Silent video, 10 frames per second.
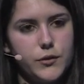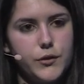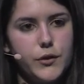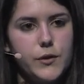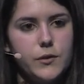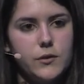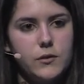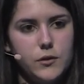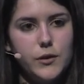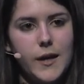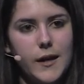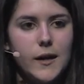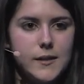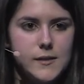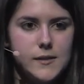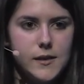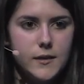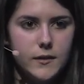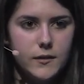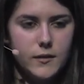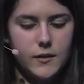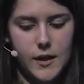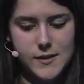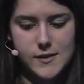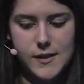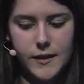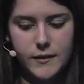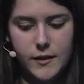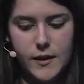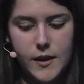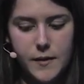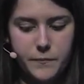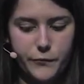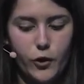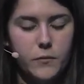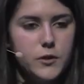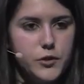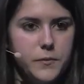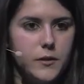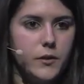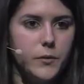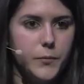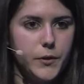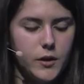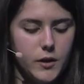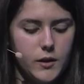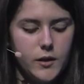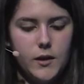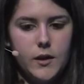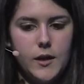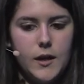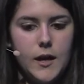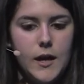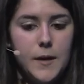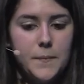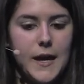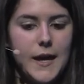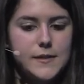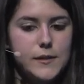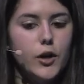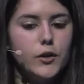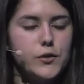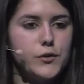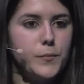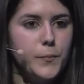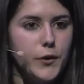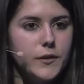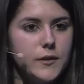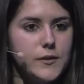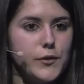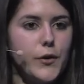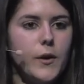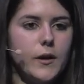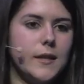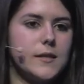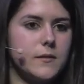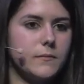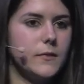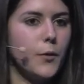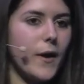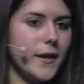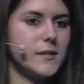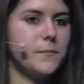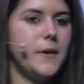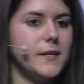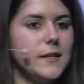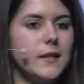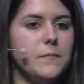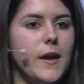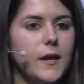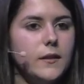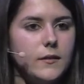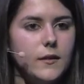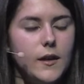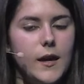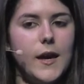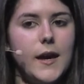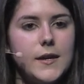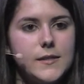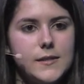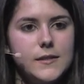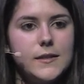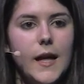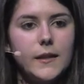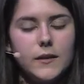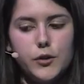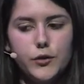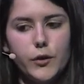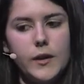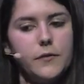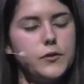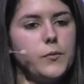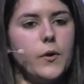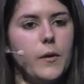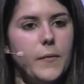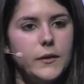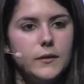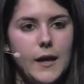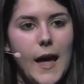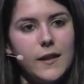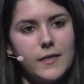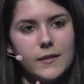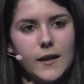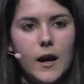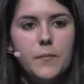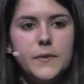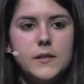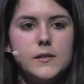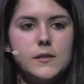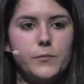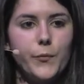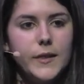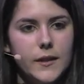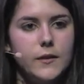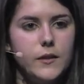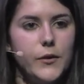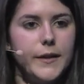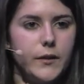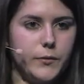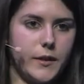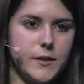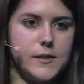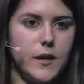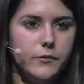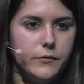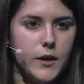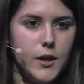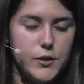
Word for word: So can you, it? you can access it, as I said, uh, from the Jupyter Notebook. Mm -hmm. um, it's not supported, so it's the way it's basically made is that you don't have to worry about anything that happens within the neural network itself.